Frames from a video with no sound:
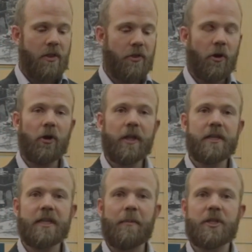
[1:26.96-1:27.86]
The
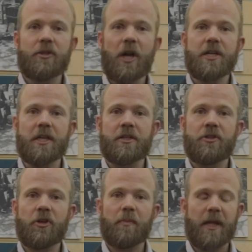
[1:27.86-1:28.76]
earliest demonstrations
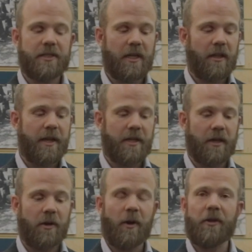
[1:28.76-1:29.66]
took place in
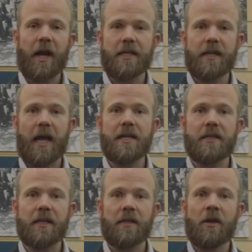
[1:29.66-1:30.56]
London around
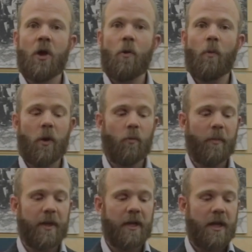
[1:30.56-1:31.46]
1918, when a
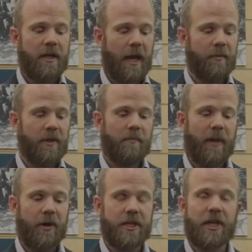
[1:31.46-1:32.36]
woman named
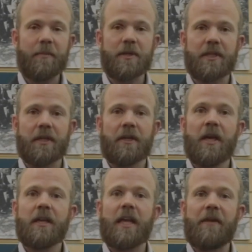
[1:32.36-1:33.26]
Mary Jameson
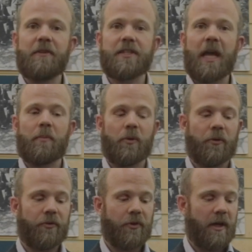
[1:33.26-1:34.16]
gave
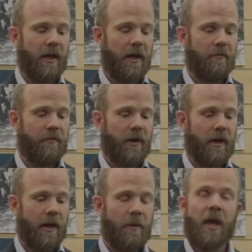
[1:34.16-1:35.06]
examples of
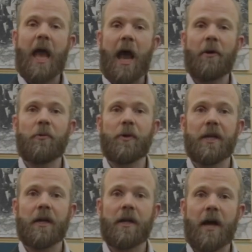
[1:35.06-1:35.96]
how to
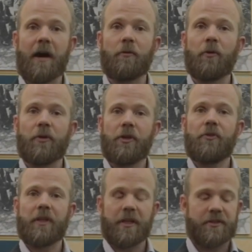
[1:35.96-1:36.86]
read a novel
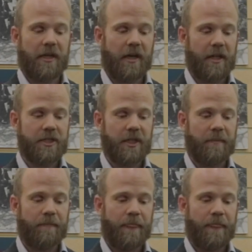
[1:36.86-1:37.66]
using this technology.